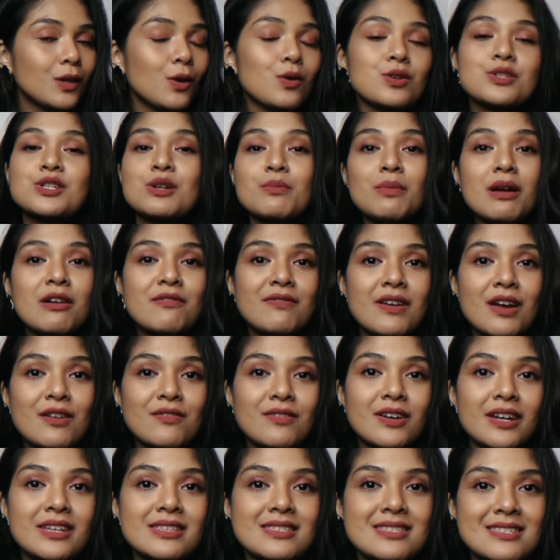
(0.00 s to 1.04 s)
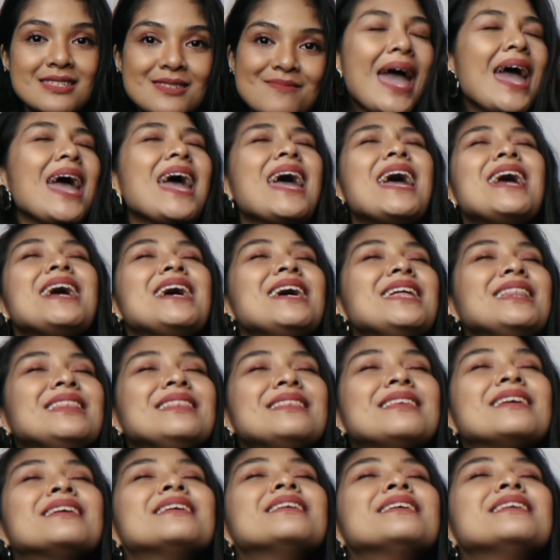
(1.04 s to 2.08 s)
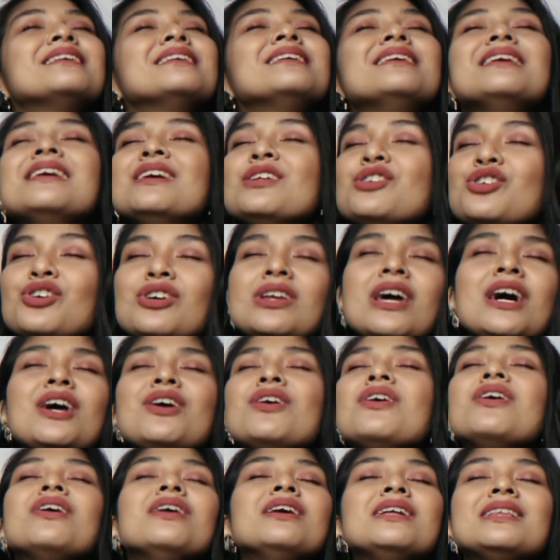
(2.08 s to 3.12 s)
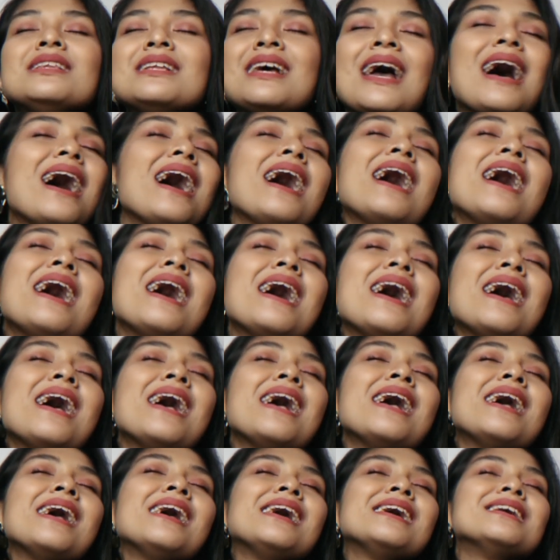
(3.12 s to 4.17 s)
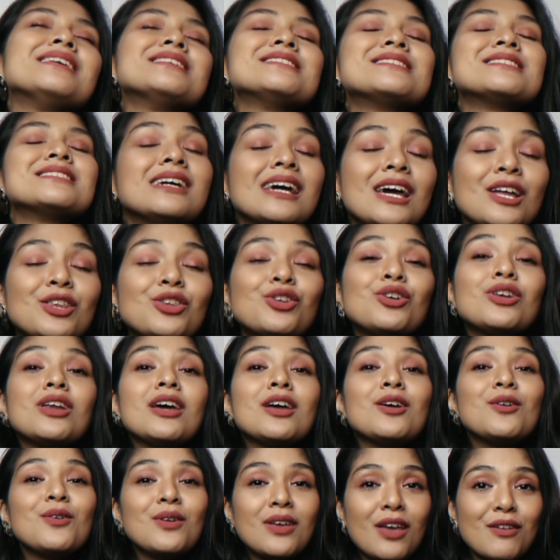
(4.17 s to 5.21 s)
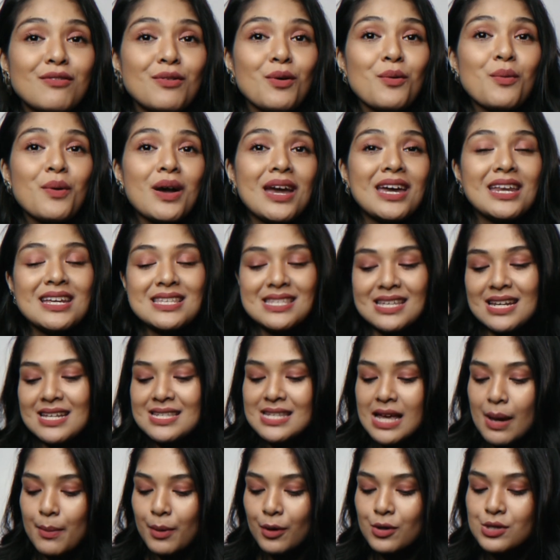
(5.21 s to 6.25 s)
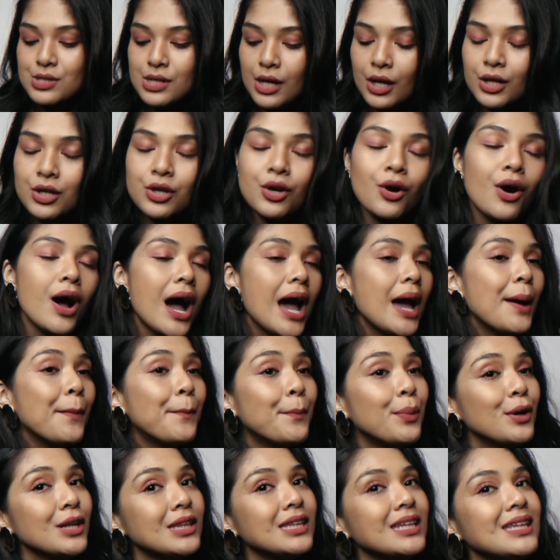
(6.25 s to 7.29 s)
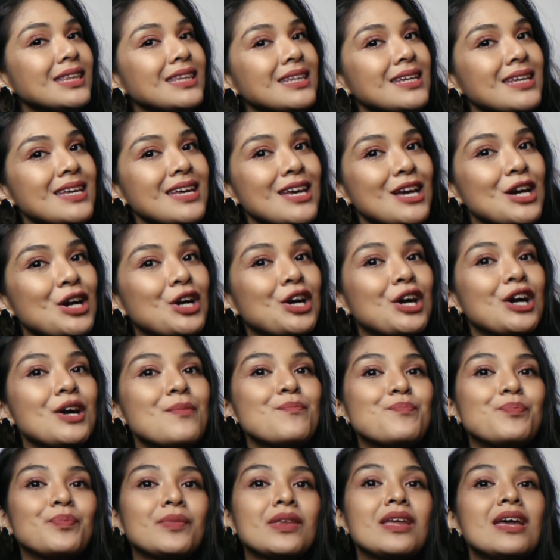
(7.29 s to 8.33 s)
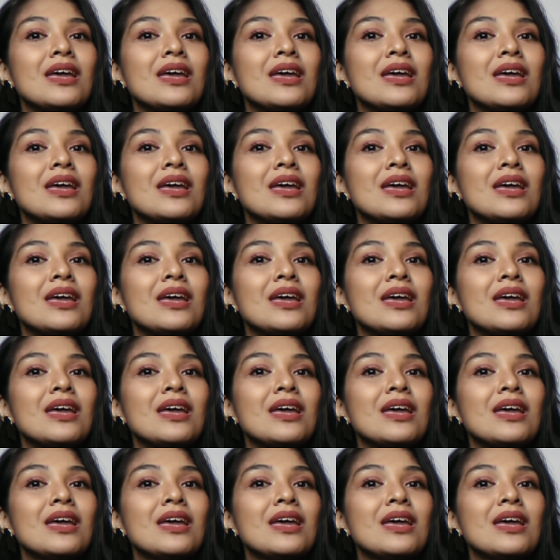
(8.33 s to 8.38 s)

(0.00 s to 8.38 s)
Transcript: Those are my favorites. And ito na yun, guys. Ito na yung giveaway na sinasabi ko sa inyo. I put it here